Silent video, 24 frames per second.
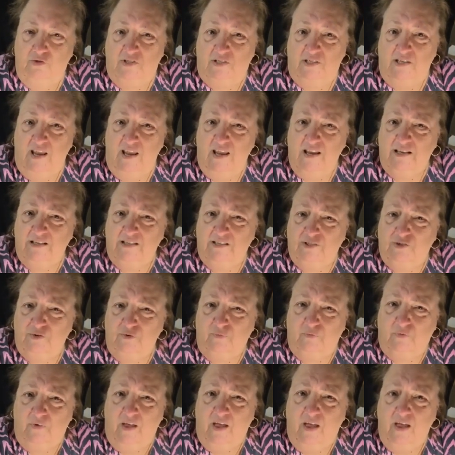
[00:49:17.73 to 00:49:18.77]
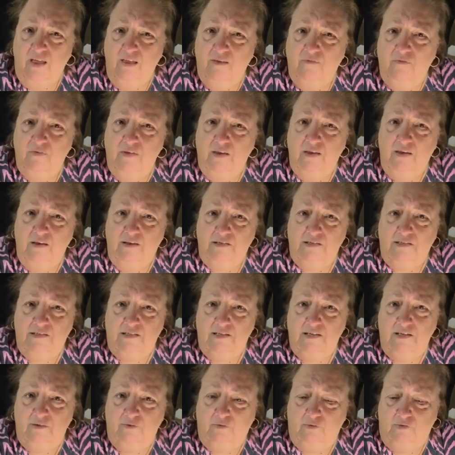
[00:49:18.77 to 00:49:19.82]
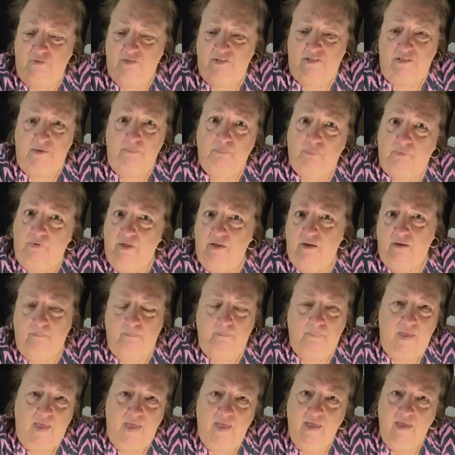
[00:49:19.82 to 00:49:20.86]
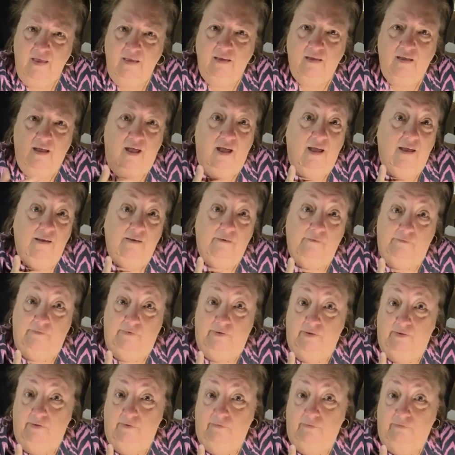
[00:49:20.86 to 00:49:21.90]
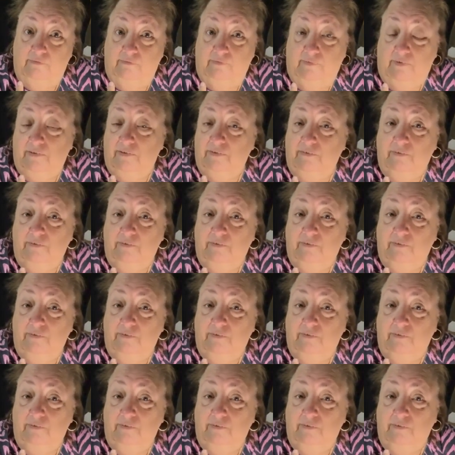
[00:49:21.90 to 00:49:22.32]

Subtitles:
do snakes survive in a sealed Ziploc bag? I don't know.